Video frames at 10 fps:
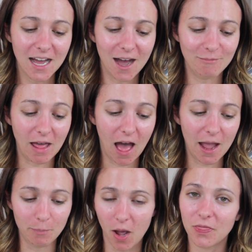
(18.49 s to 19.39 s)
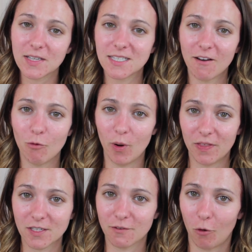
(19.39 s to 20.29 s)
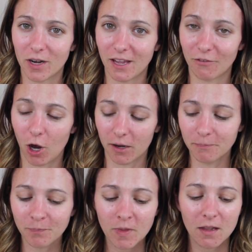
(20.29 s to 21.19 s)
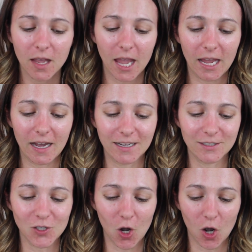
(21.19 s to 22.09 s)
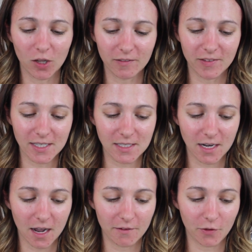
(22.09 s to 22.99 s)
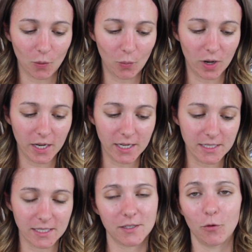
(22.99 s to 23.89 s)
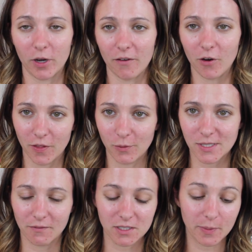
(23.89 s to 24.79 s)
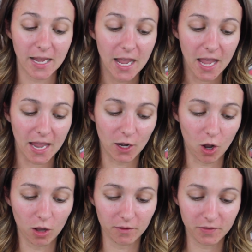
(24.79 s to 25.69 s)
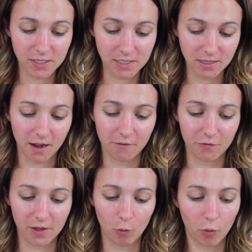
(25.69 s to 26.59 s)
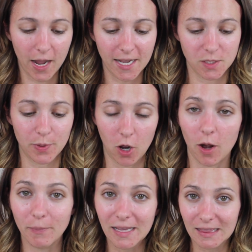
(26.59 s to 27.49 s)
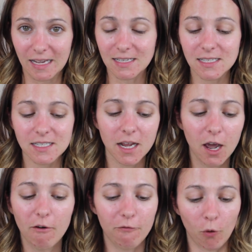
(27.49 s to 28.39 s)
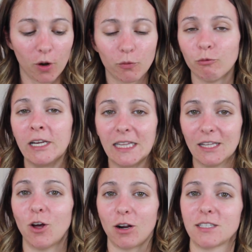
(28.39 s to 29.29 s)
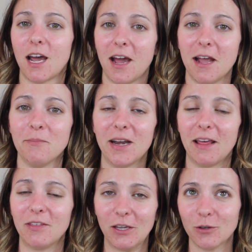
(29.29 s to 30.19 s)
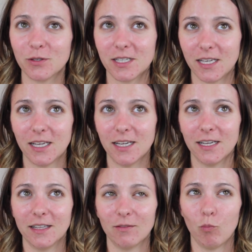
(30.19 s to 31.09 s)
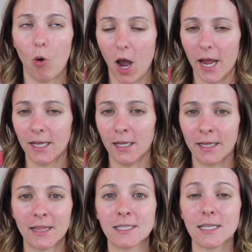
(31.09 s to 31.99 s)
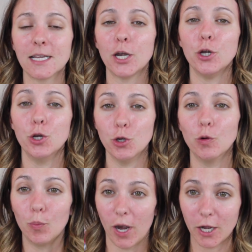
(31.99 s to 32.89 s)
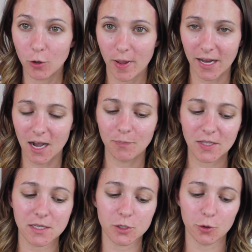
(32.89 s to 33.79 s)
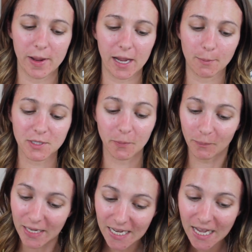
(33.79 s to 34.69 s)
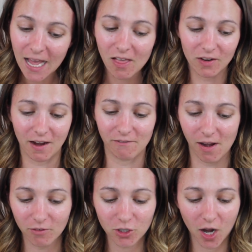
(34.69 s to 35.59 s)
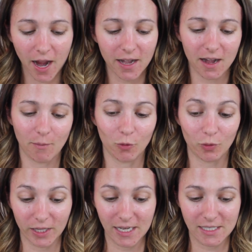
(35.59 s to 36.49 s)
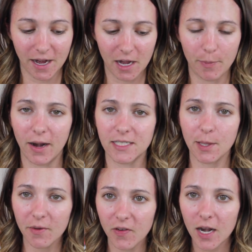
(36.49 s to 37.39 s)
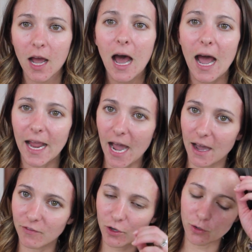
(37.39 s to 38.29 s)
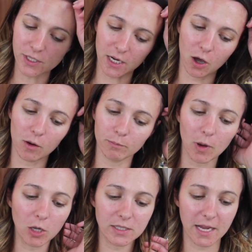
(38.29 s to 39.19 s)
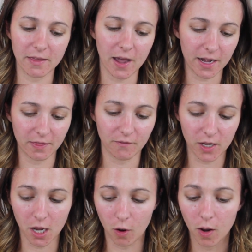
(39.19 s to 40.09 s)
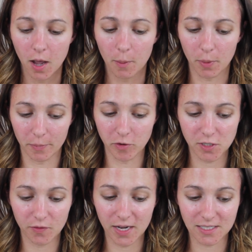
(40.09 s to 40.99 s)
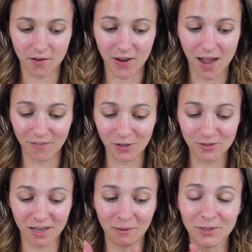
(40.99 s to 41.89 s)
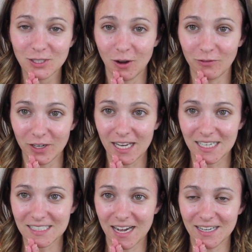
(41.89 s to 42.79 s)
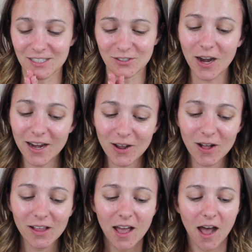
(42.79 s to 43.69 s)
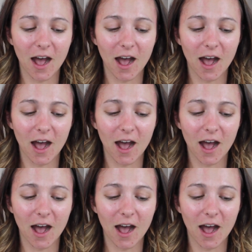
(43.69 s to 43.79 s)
Um, I bought this stuff with a Sephora gift card and all of this stuff was a Sephora gift card that was given to me and all of this stuff has been on my list for a really long time and I think you'll see why. Like this isn't new, brand new makeup. This is new makeup to me that I've never tried and I'm really excited about it. Some of it I have used and I'll, I'll say that in the video, but most of it is stuff I haven't used and I'm so freaking excited to try it all.